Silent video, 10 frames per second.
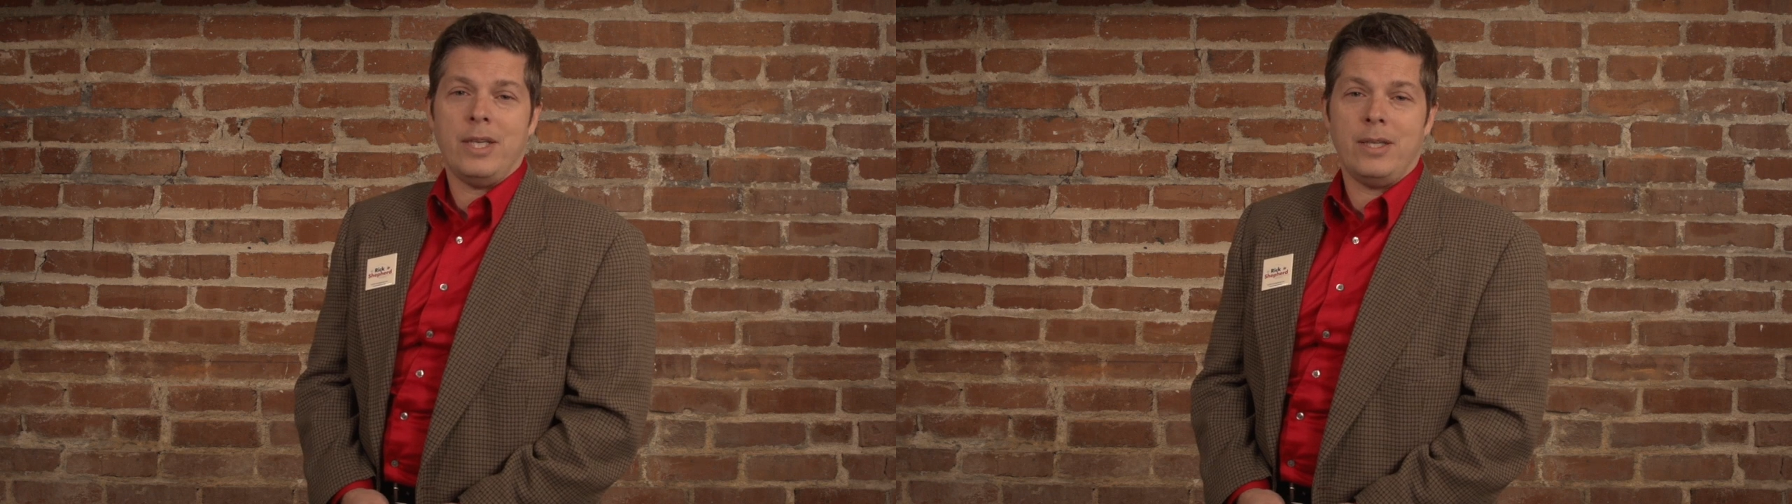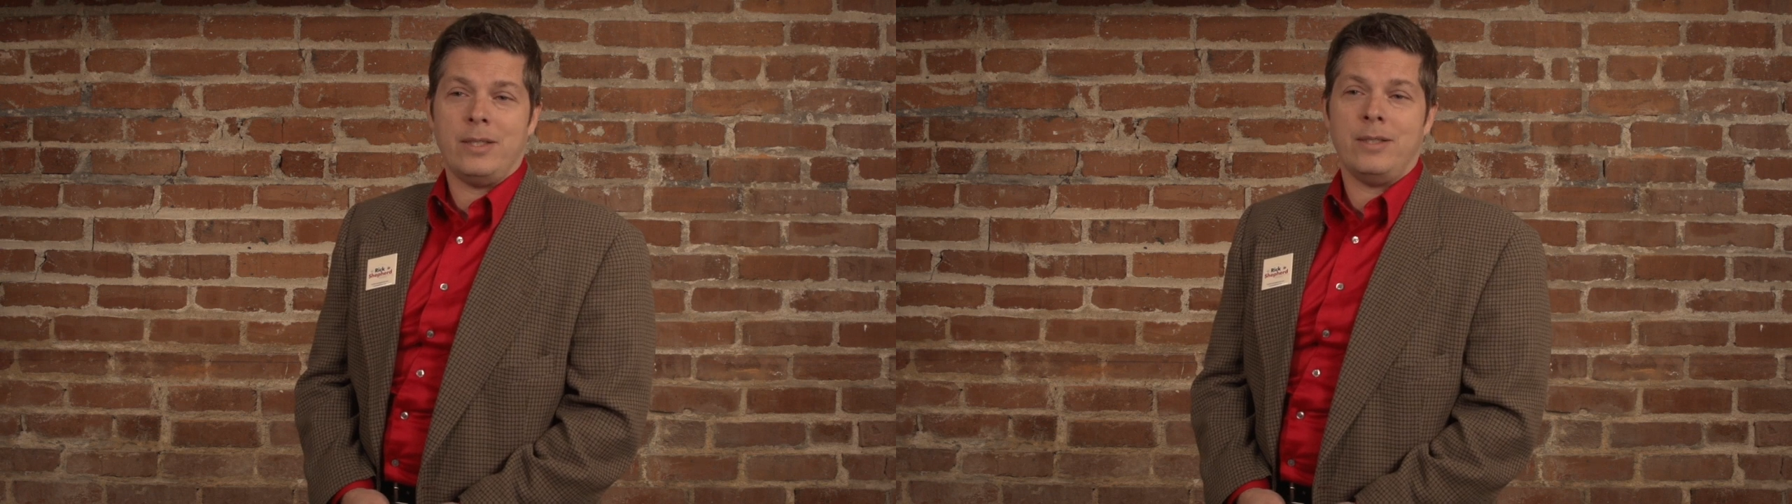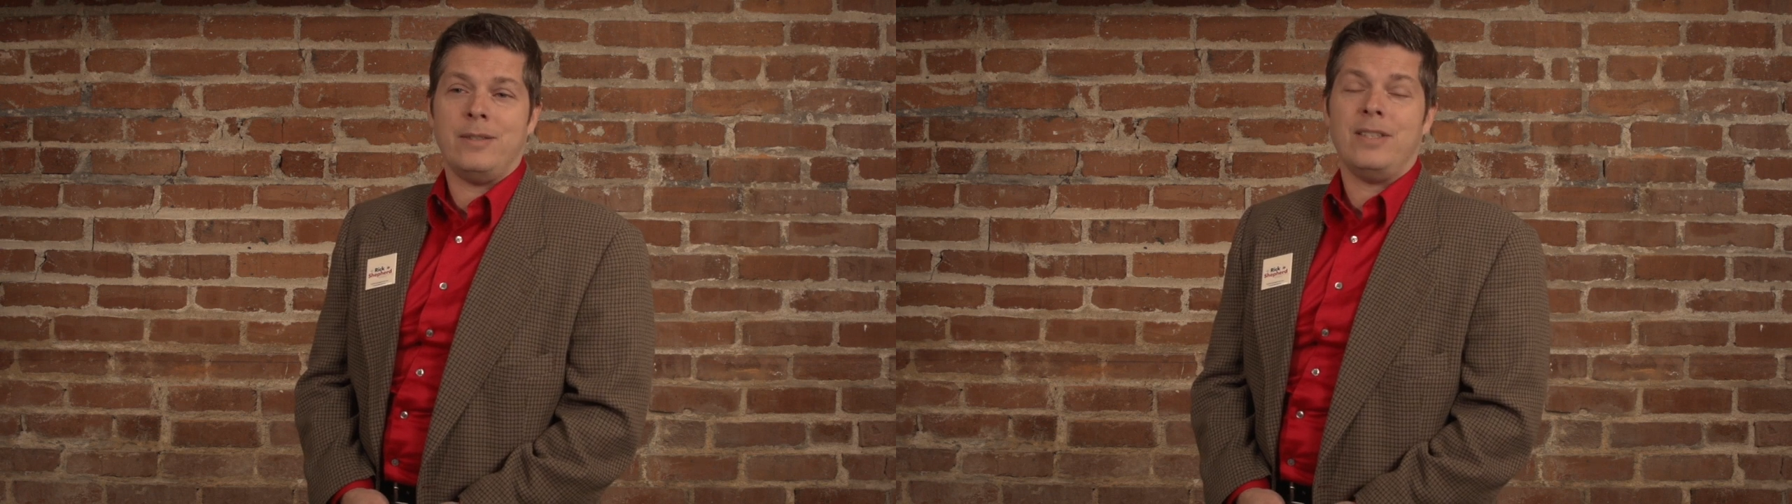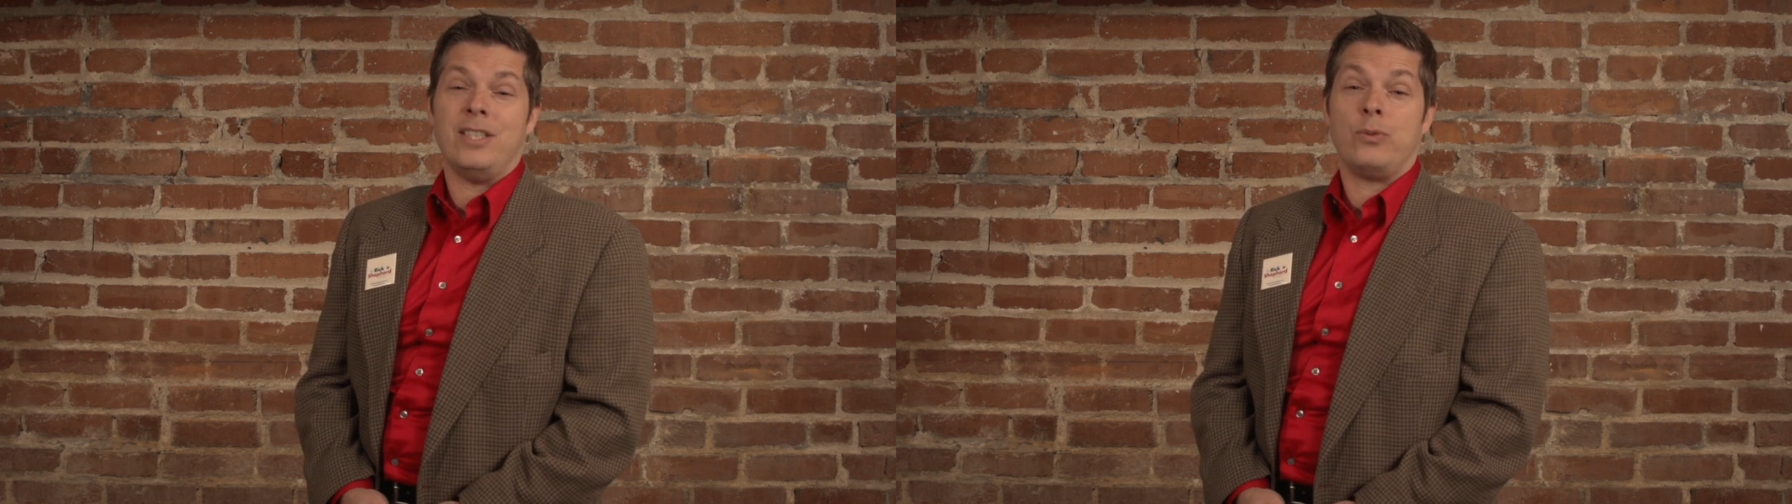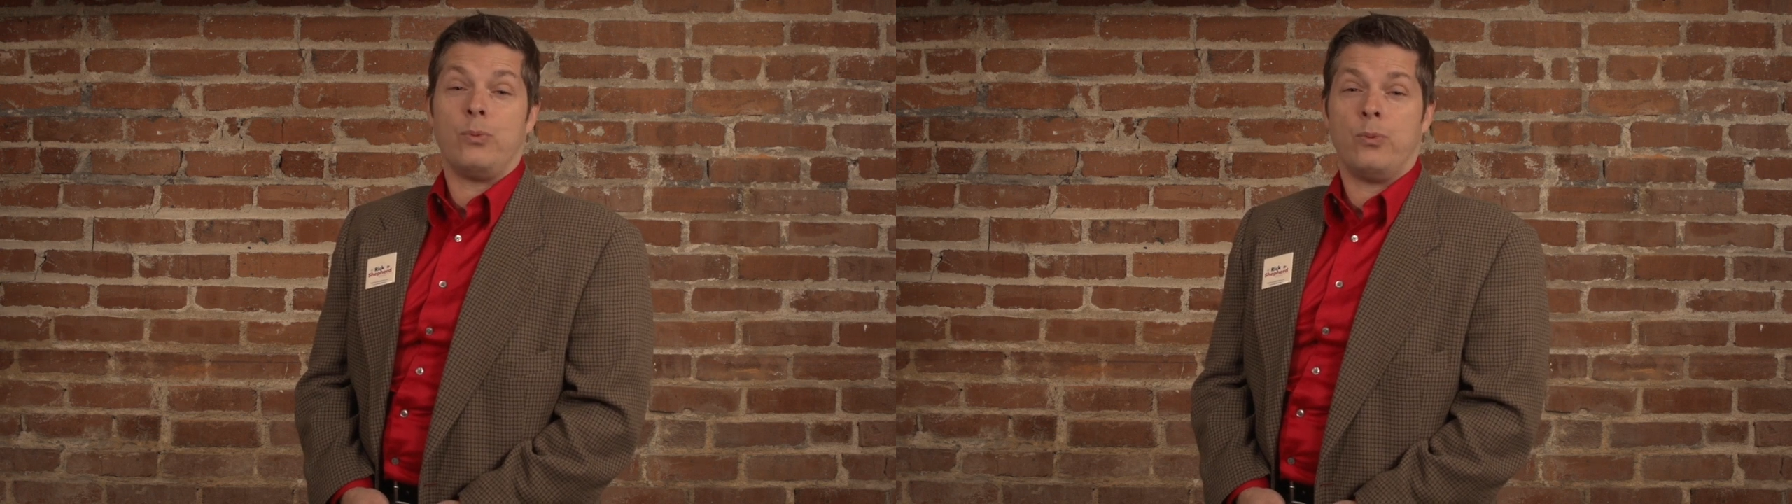in
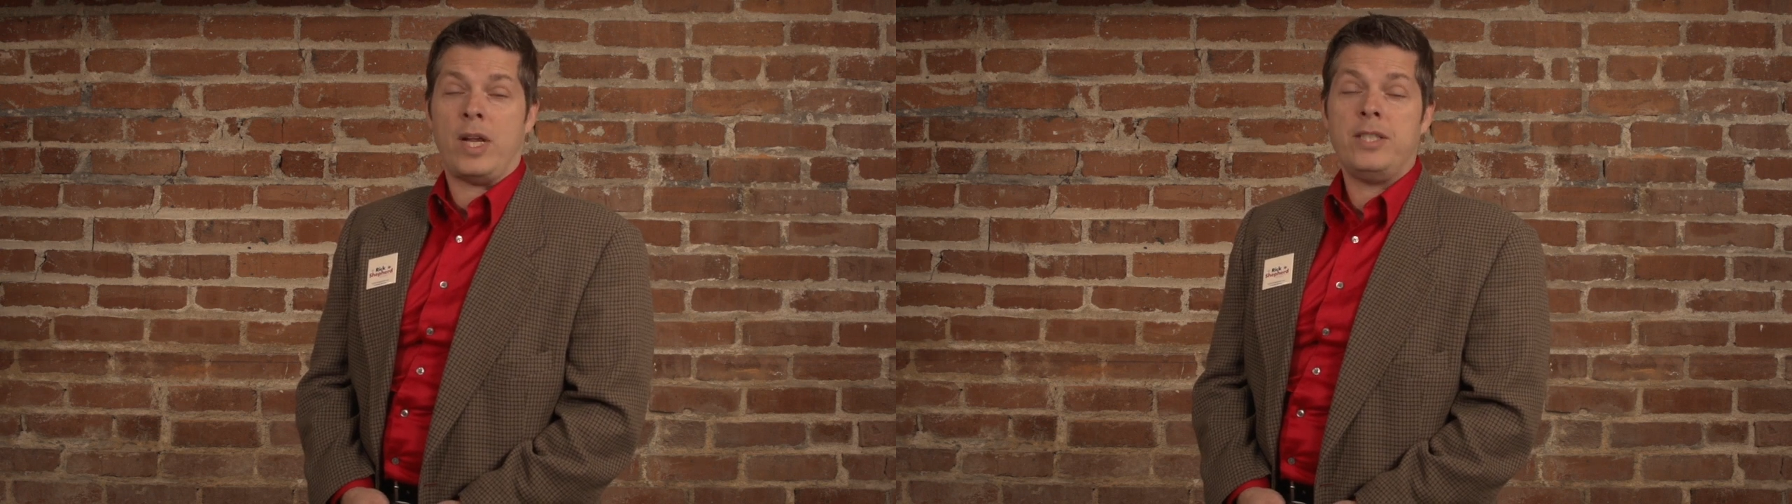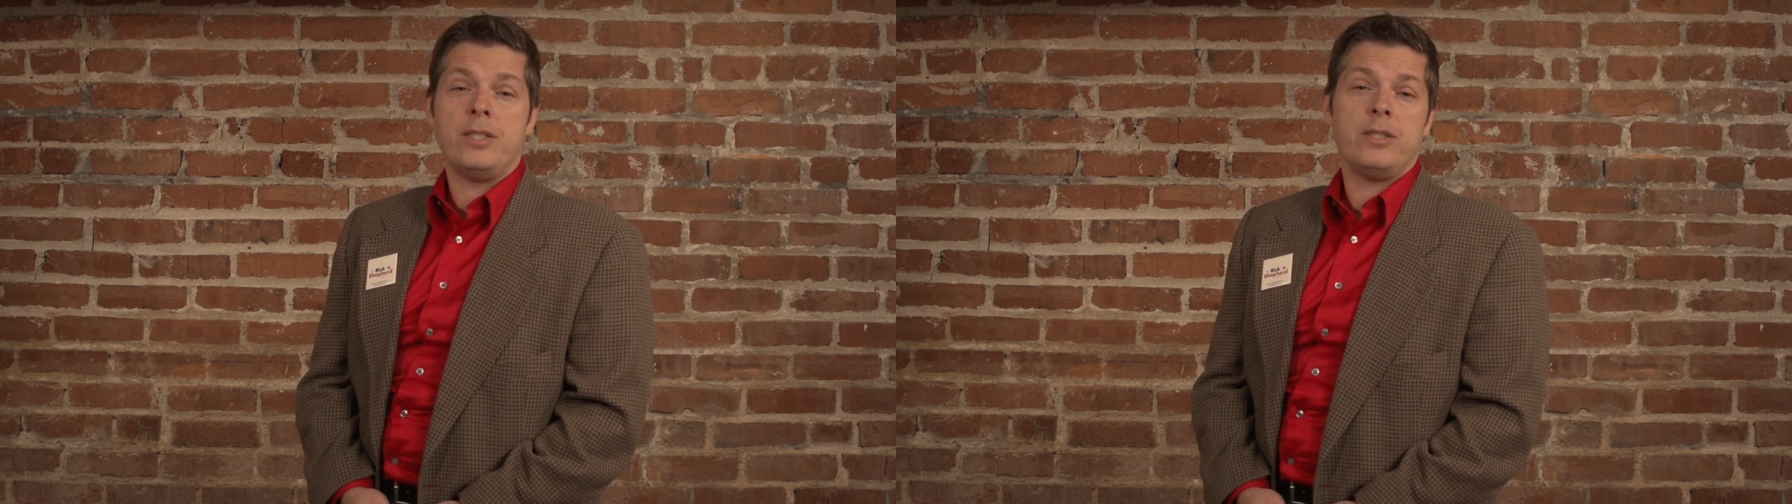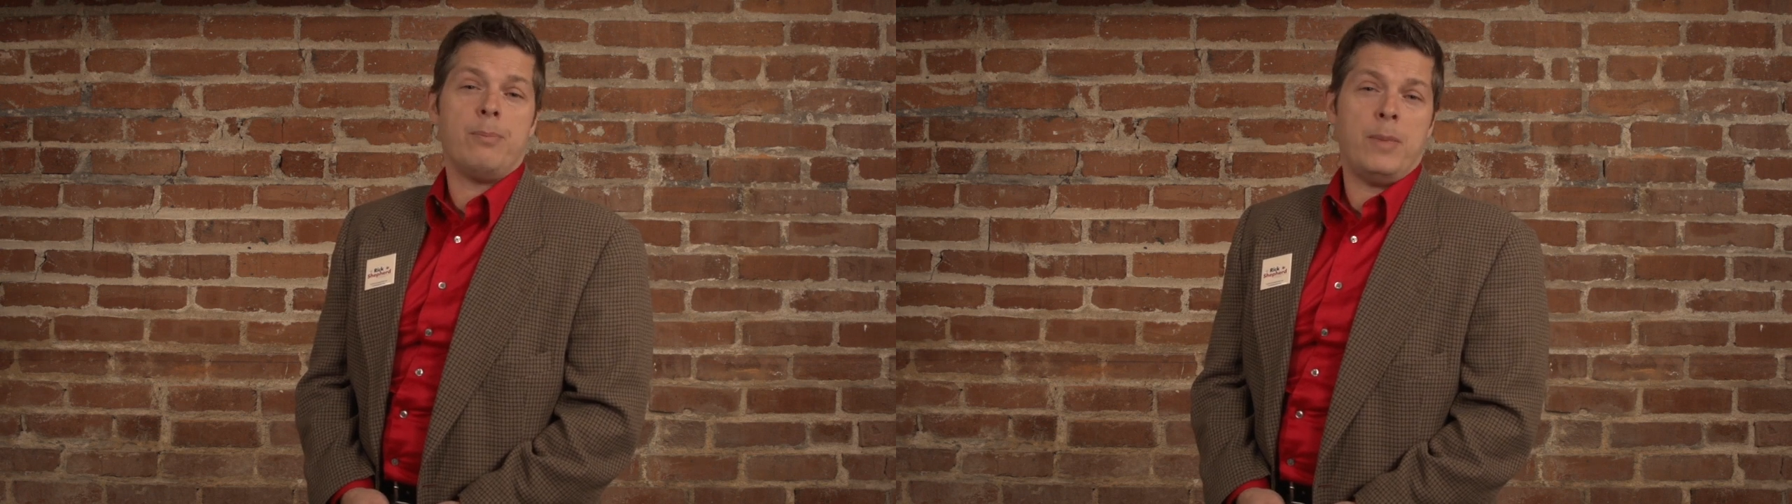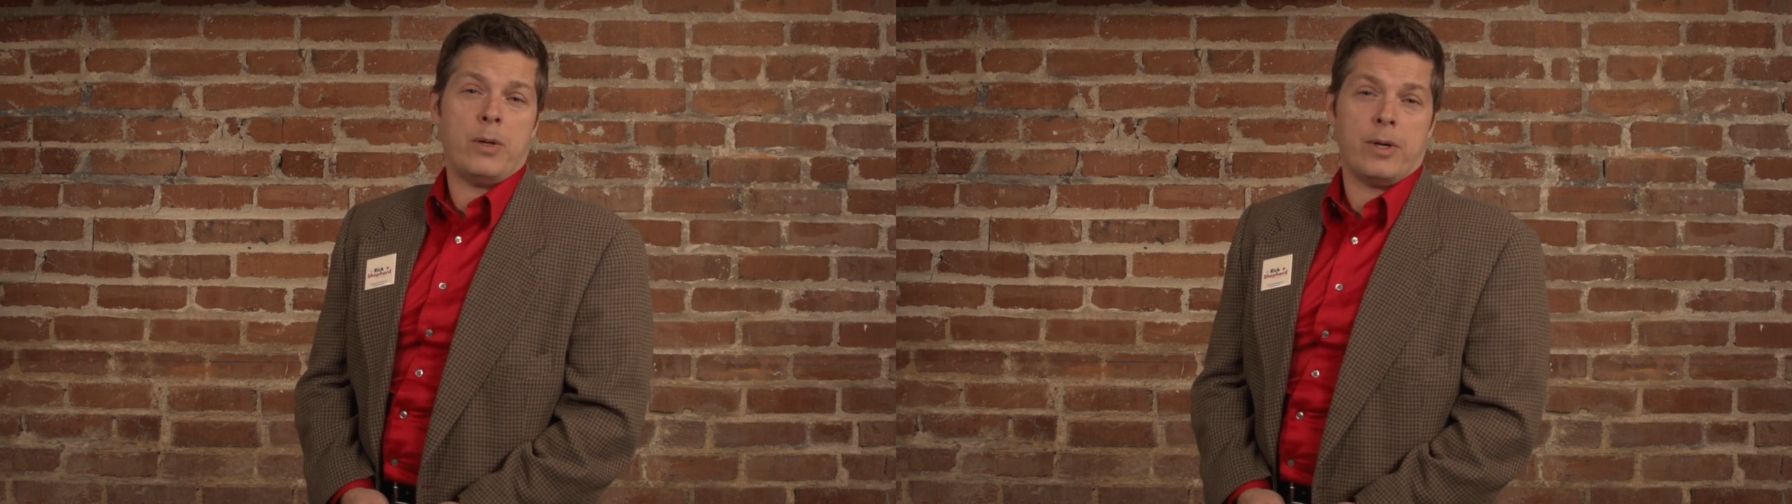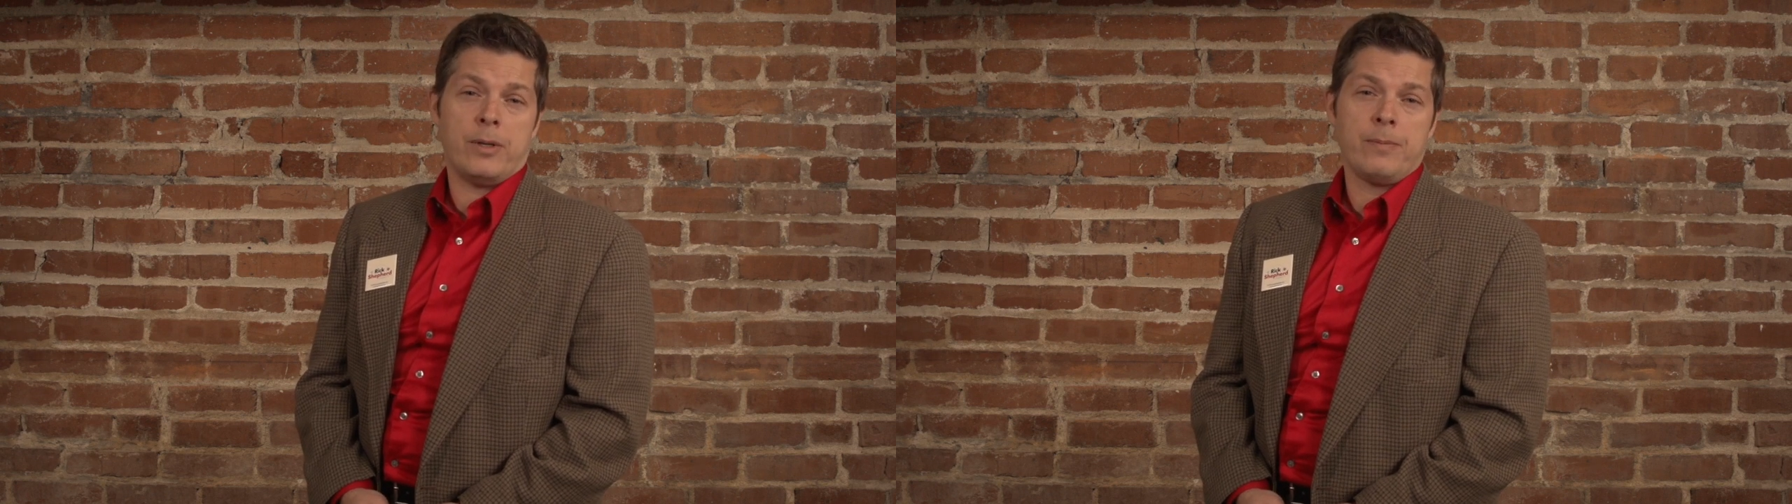this racist
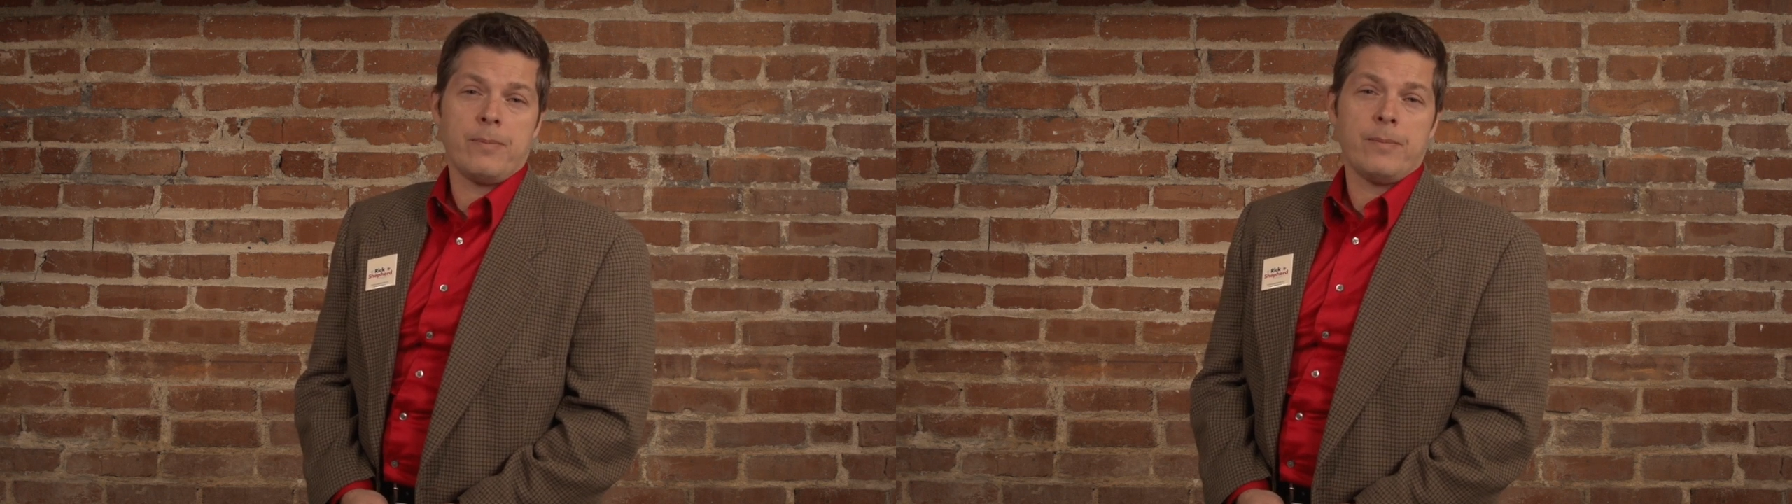mirror